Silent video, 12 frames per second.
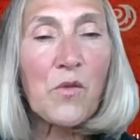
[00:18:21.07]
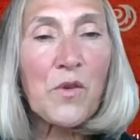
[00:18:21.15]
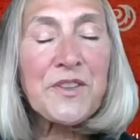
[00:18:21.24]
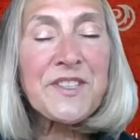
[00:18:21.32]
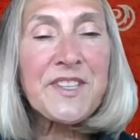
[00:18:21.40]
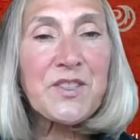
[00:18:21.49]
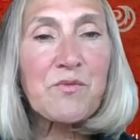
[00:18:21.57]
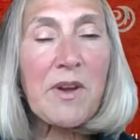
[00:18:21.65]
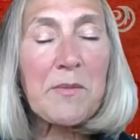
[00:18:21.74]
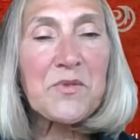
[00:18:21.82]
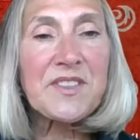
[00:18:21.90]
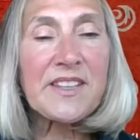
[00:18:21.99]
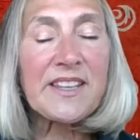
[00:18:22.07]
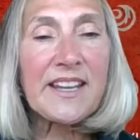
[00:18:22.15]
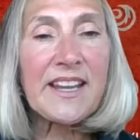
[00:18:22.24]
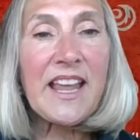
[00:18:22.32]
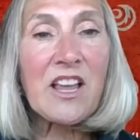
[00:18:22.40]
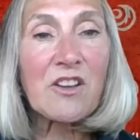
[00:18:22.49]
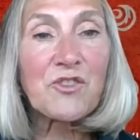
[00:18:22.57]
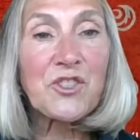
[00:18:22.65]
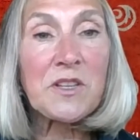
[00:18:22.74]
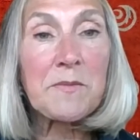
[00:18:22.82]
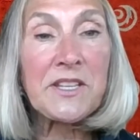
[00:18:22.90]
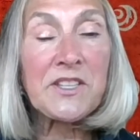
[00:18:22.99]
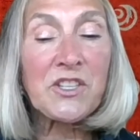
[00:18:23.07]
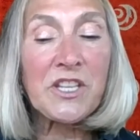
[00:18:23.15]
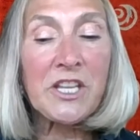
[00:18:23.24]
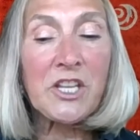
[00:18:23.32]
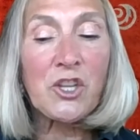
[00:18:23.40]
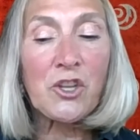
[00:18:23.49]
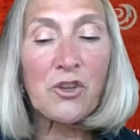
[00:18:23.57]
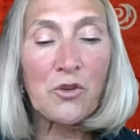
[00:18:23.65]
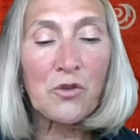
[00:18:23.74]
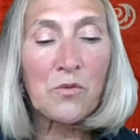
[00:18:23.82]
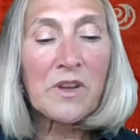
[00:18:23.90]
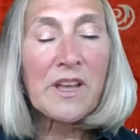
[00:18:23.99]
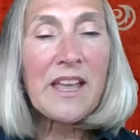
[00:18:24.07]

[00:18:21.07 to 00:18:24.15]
voices representing LGBTQ